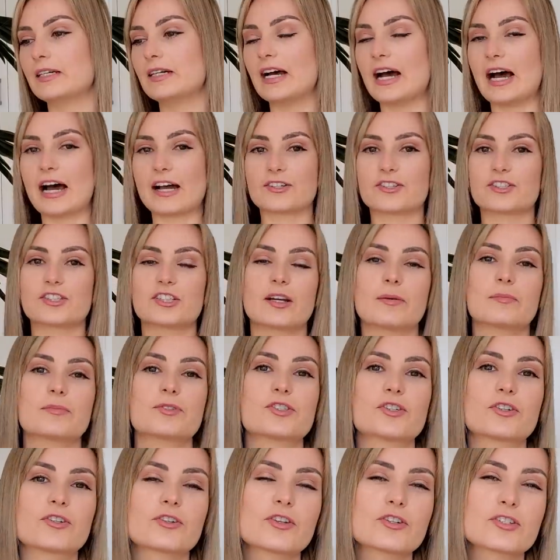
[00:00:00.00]
Actually, I'm
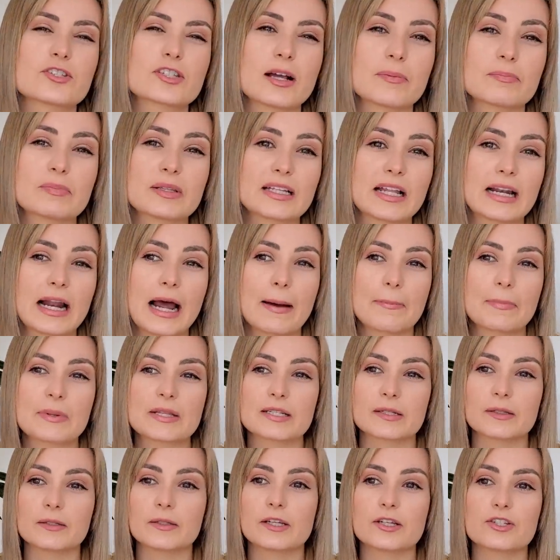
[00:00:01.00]
sure there's something that happens
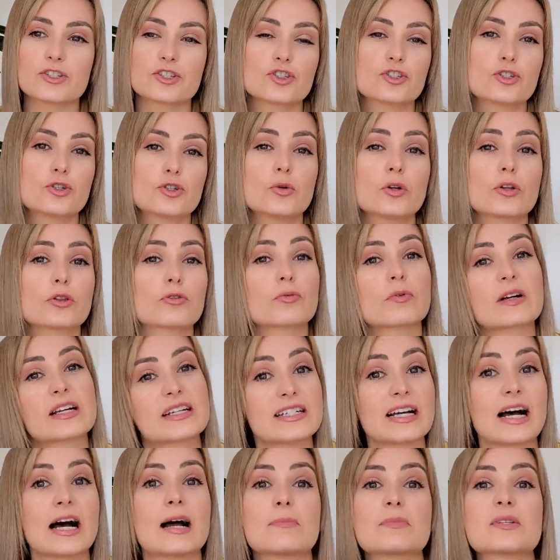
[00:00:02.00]
at least 2 to 3
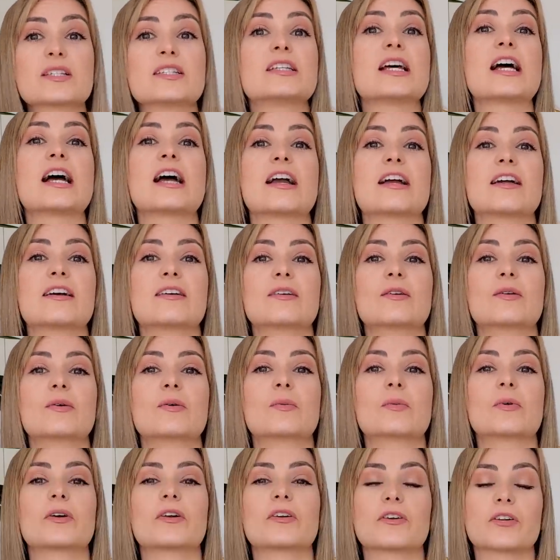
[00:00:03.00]
times a day
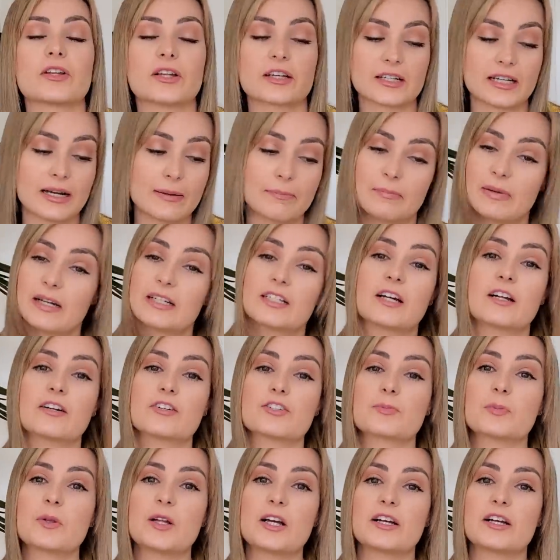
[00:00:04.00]
where you're like, yep, my
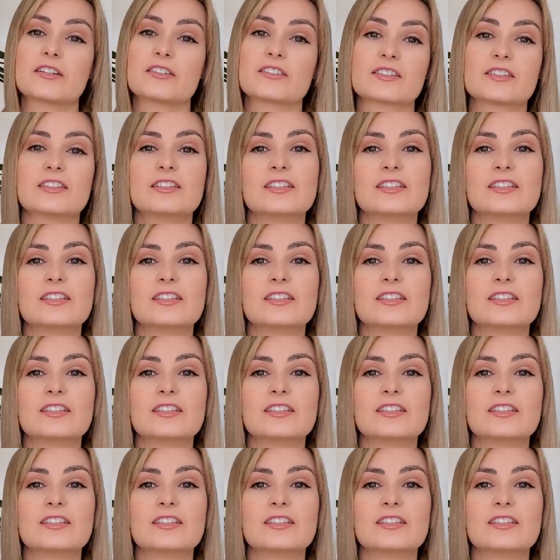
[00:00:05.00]
daughter's blind.